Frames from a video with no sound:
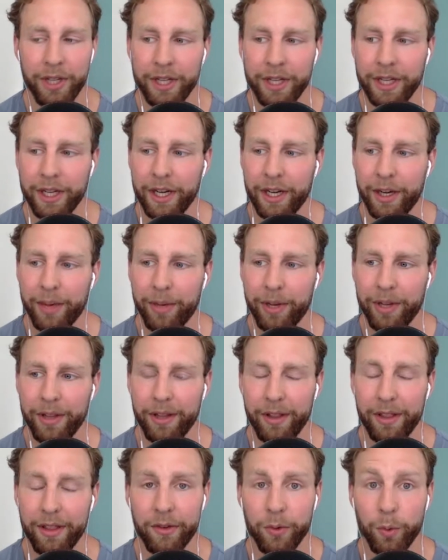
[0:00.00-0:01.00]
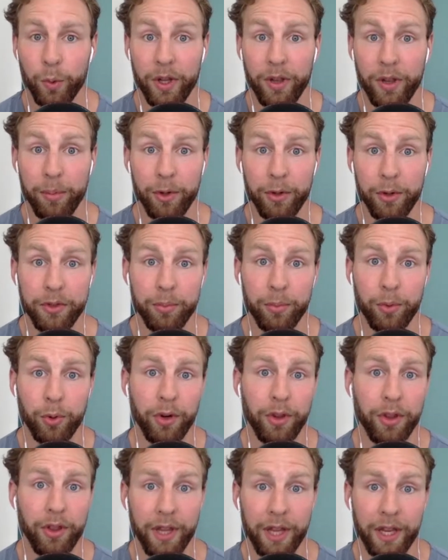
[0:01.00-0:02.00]
I think this is one of the most important
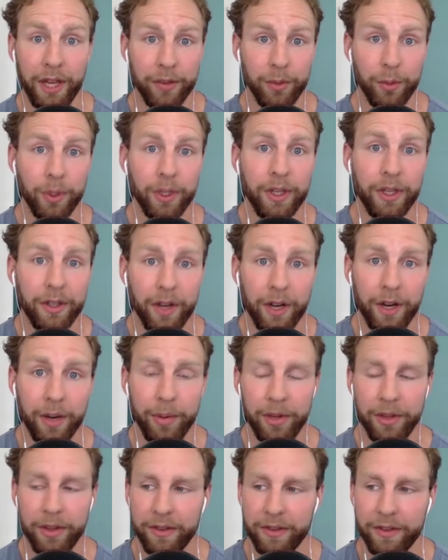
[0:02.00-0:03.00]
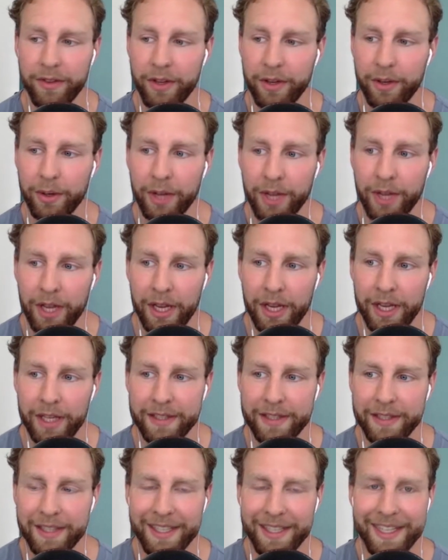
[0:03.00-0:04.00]
things, and we could talk about this too. It's
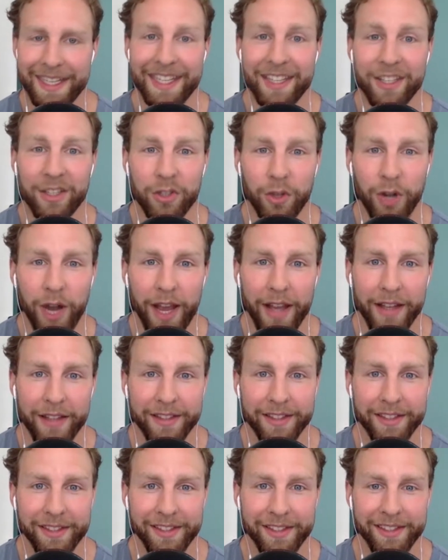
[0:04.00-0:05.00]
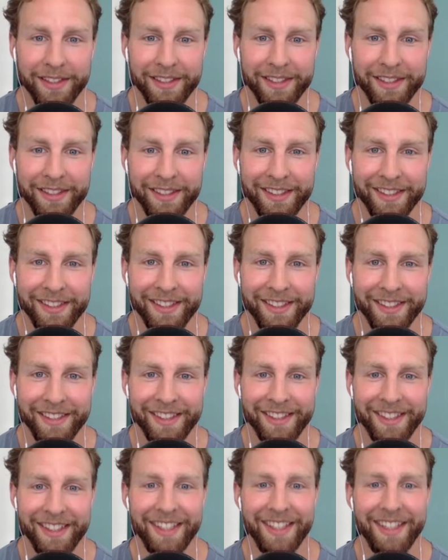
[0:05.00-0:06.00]
to de-stress. Yes. It's
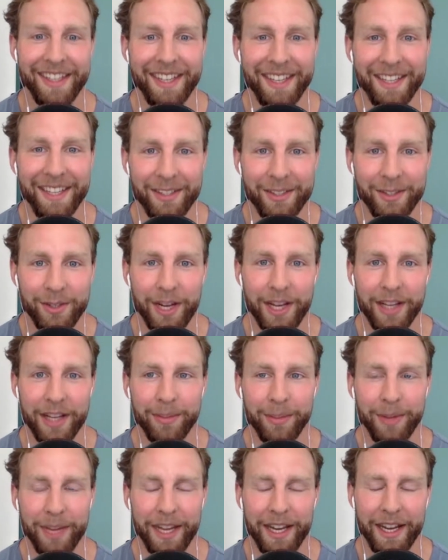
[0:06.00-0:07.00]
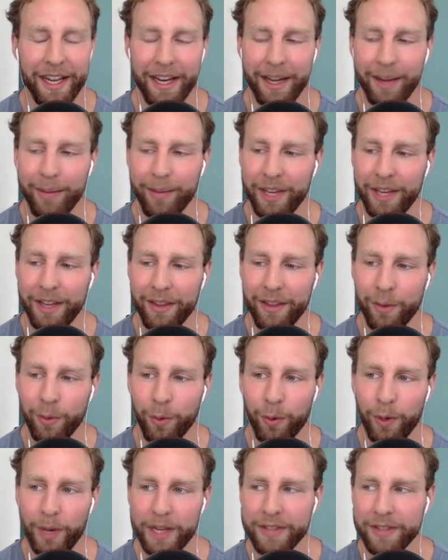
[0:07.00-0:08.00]
to de-stress, man. And the
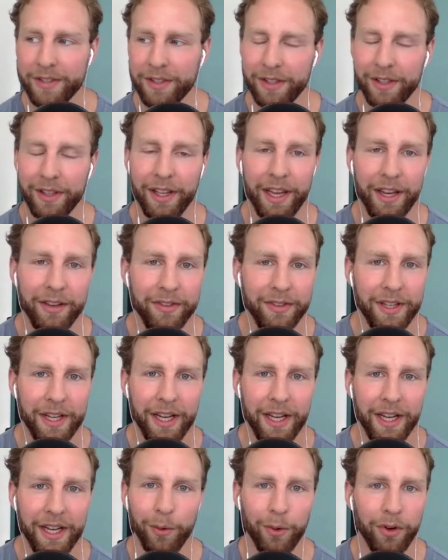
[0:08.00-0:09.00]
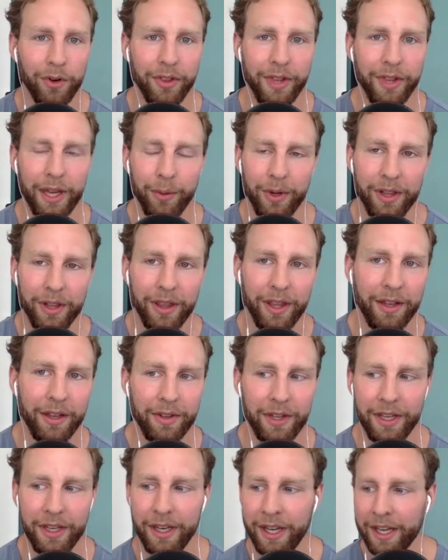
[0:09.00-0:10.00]
Western lifestyle world that we live
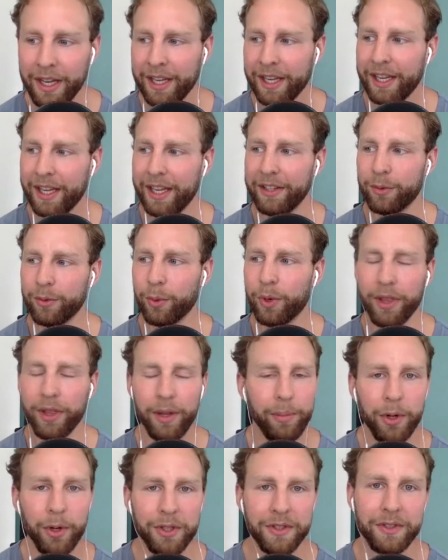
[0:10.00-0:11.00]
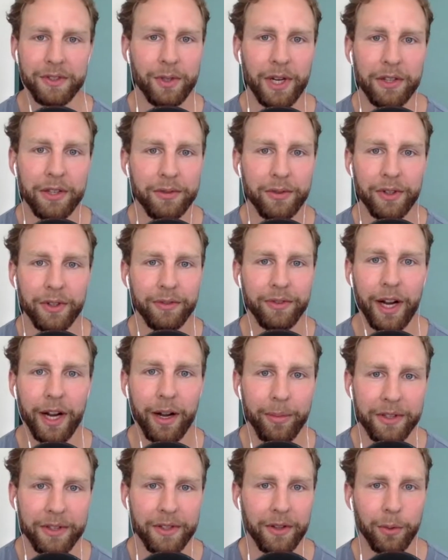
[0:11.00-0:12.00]
in, it's one of the most stressful
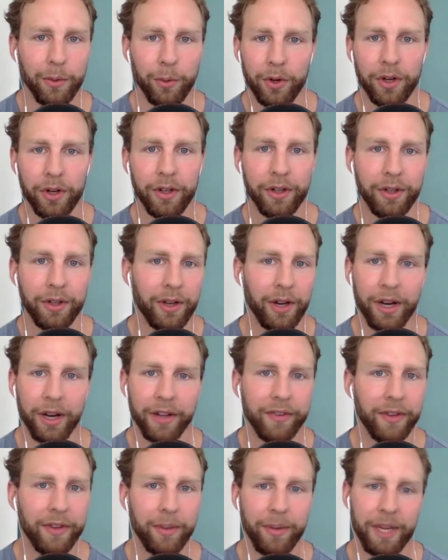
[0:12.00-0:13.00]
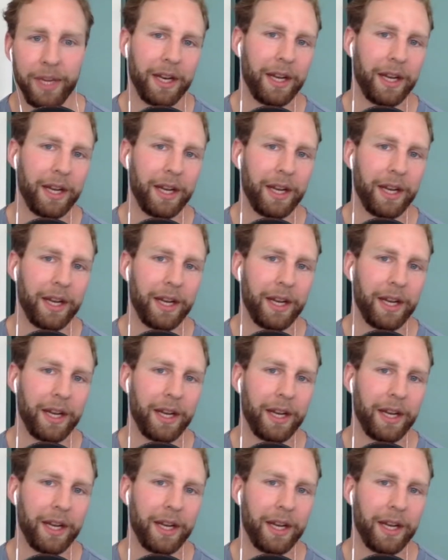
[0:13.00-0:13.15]
environments in the world. Honestly, man.